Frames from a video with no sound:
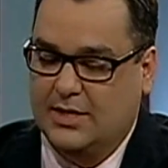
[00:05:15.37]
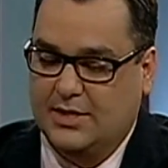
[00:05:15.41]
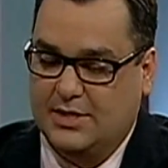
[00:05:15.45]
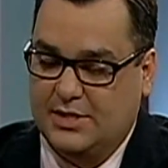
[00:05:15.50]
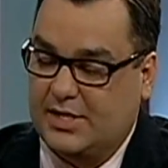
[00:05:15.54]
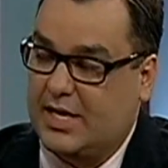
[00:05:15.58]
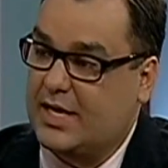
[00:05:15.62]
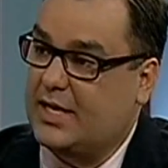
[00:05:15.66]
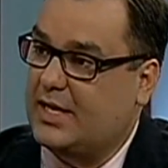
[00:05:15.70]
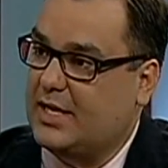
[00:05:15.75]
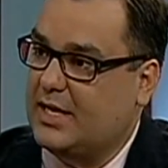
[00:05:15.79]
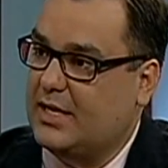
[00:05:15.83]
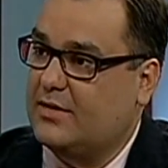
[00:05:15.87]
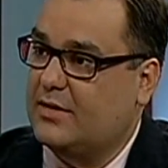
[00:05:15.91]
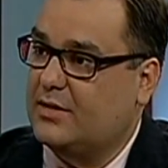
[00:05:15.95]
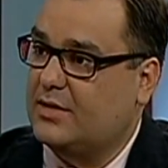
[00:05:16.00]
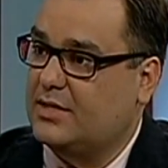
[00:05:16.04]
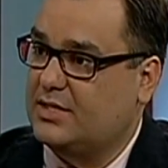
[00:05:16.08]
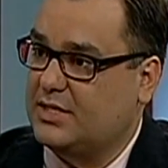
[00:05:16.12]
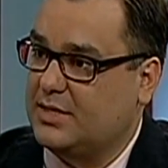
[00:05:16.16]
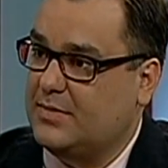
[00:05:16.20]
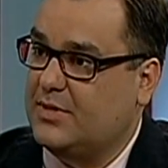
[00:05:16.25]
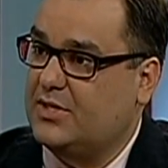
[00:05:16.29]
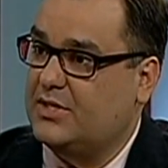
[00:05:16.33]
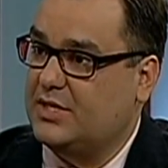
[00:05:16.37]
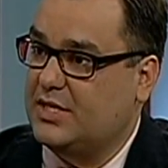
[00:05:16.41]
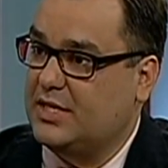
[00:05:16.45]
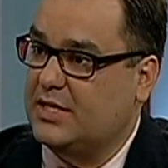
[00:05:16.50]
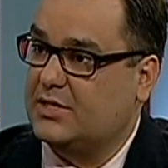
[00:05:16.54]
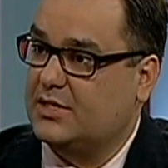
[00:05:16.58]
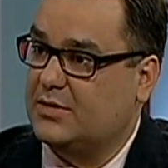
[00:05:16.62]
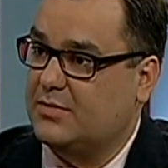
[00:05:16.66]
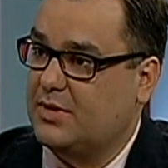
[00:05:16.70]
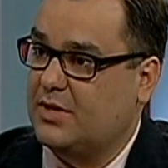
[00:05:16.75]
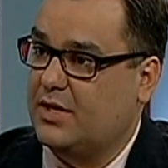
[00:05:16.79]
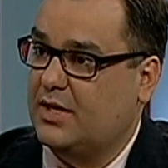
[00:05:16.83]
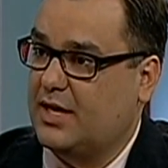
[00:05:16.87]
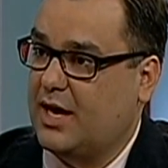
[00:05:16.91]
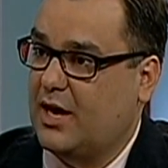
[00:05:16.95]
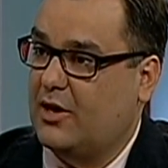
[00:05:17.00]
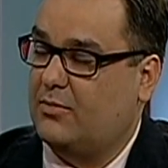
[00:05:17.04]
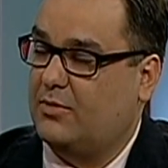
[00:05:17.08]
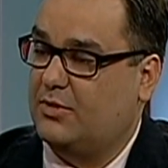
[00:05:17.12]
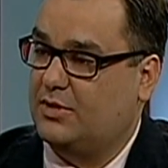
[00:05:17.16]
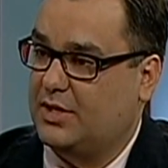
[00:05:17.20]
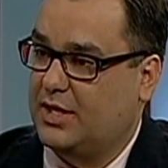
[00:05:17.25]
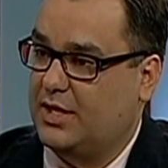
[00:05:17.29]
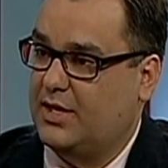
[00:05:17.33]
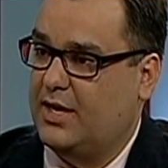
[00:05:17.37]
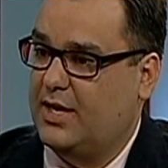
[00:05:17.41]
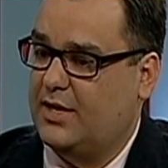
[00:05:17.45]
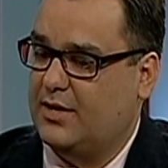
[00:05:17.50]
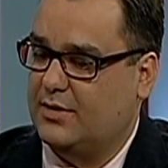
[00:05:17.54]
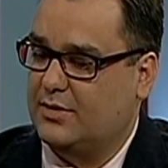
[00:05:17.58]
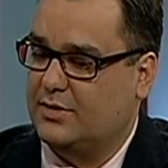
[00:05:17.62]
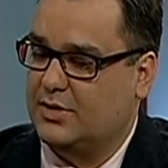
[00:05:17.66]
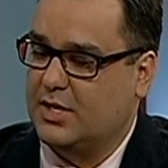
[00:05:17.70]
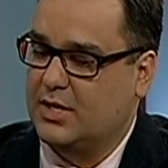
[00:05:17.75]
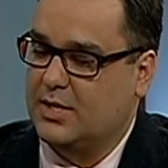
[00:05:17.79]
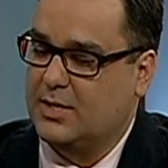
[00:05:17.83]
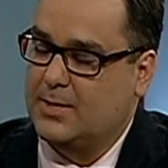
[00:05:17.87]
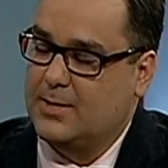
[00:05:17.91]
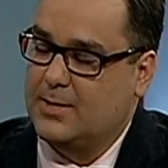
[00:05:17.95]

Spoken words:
sink in that the CBC isn't being accountable to Canadians.